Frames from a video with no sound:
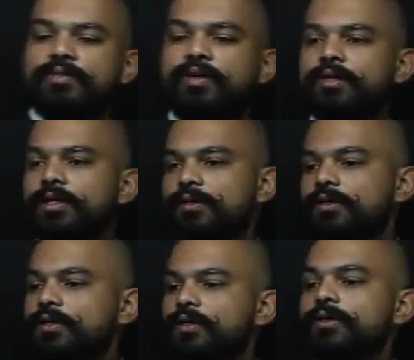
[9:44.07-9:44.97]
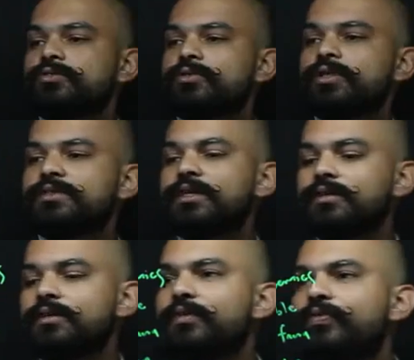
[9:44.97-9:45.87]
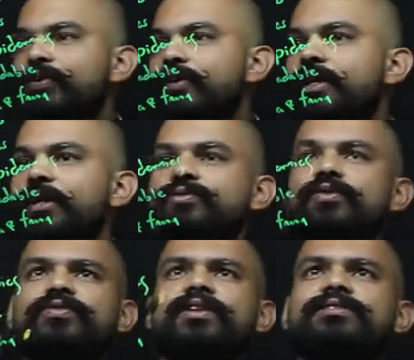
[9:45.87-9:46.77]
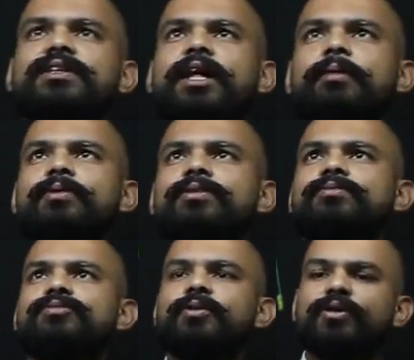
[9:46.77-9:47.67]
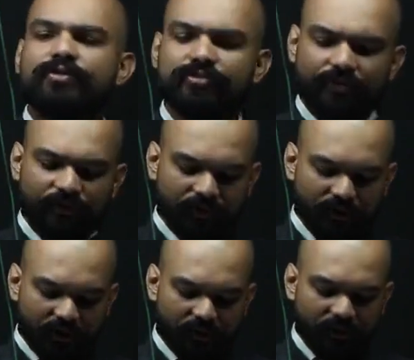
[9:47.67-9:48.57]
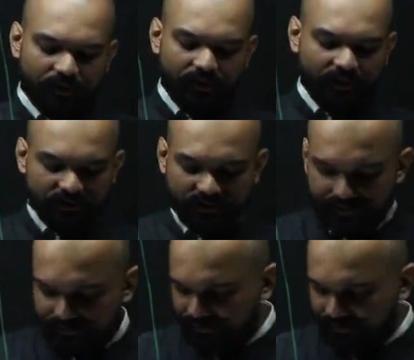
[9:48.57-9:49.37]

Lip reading: Okay, so these are the different types of things that happen because of urban waste.